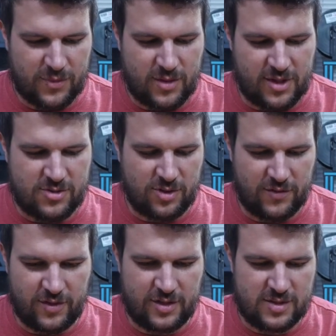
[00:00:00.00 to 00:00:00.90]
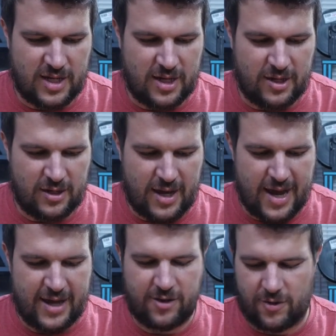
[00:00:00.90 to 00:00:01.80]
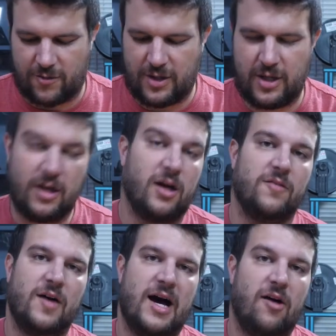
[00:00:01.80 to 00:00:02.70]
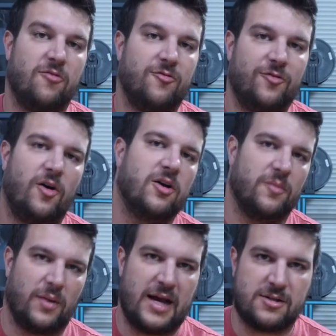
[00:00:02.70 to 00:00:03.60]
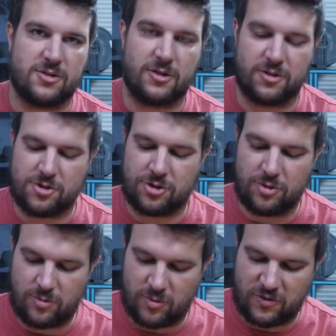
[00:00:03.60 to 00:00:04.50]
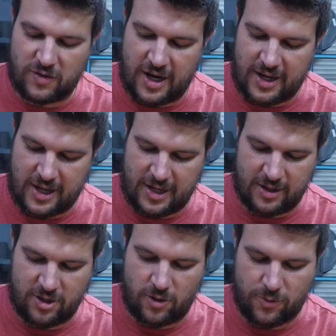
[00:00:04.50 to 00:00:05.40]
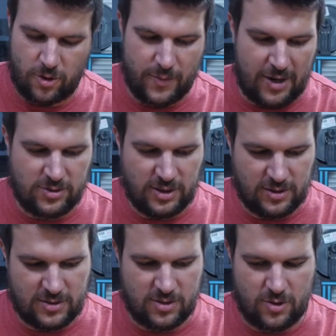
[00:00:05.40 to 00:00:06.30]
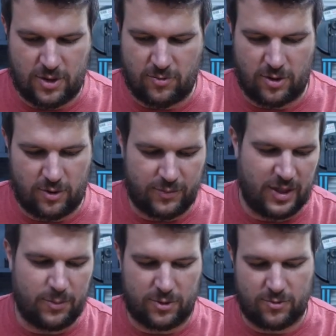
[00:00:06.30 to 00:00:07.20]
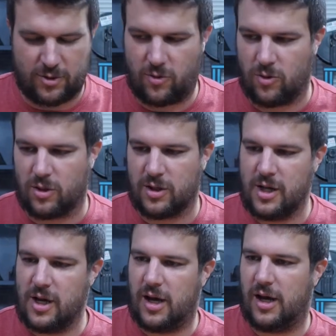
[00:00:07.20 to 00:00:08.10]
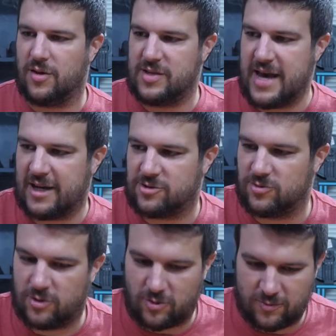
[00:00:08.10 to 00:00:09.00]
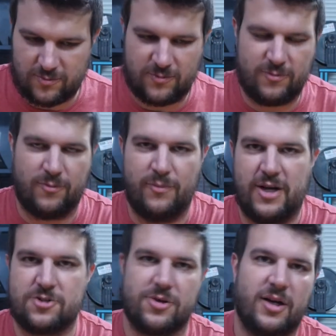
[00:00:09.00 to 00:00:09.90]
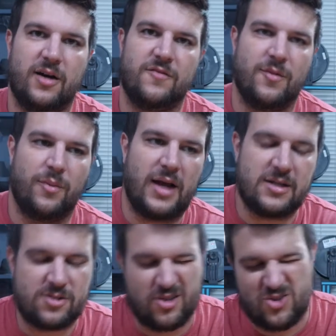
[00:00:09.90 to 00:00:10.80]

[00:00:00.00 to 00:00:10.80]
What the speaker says: This will give us a accurate reading of how far a blaster can shoot. We've got a GoPro mounted, so it will be able to record the actual measuring of the blaster.